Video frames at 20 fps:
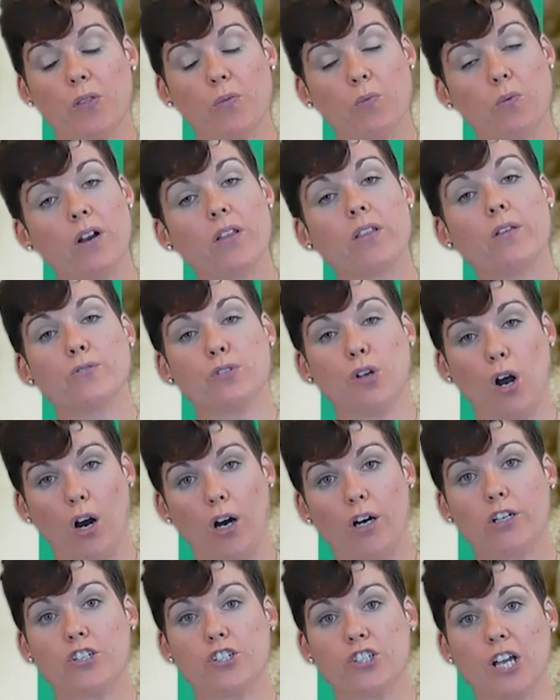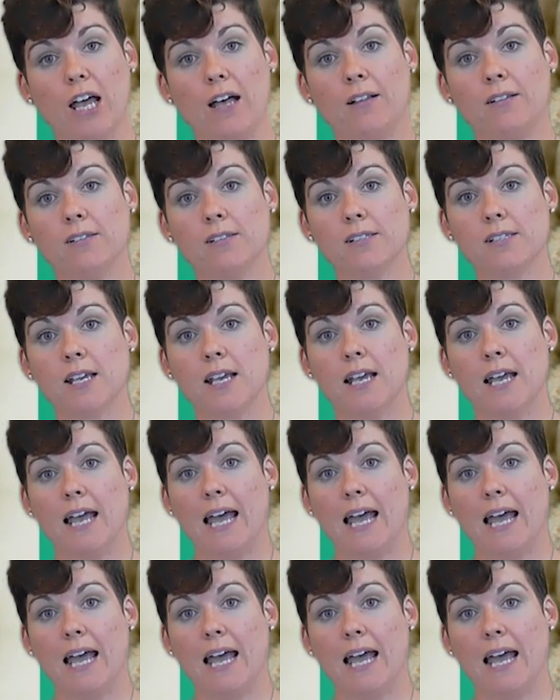with one of those hard shells,